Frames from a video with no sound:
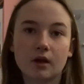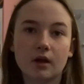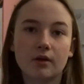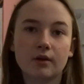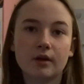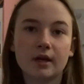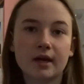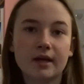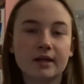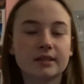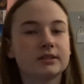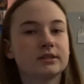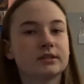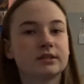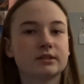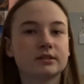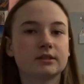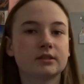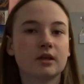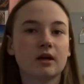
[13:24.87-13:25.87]
Okay,
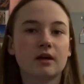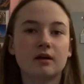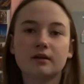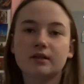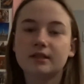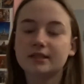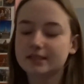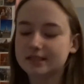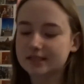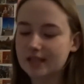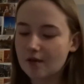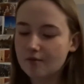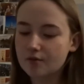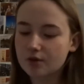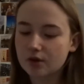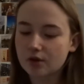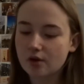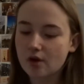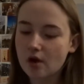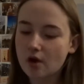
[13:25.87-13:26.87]
it's currently 7
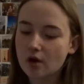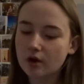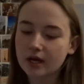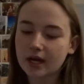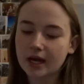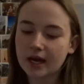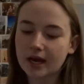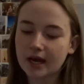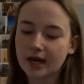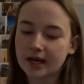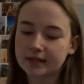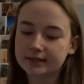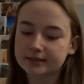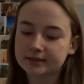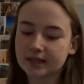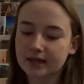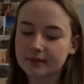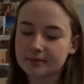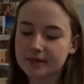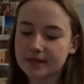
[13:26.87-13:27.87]
o'clock and
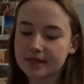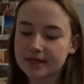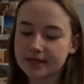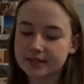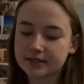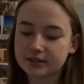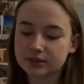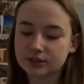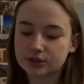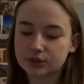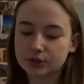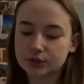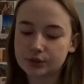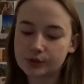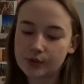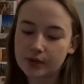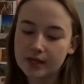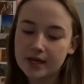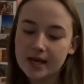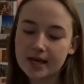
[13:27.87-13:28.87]
I'm here to
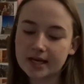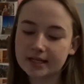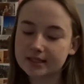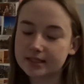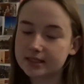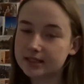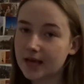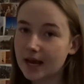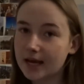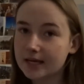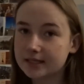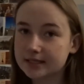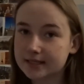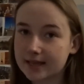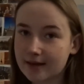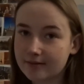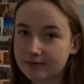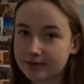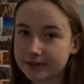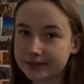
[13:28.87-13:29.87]
do day
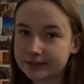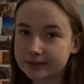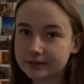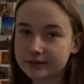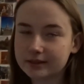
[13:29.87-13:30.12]
7.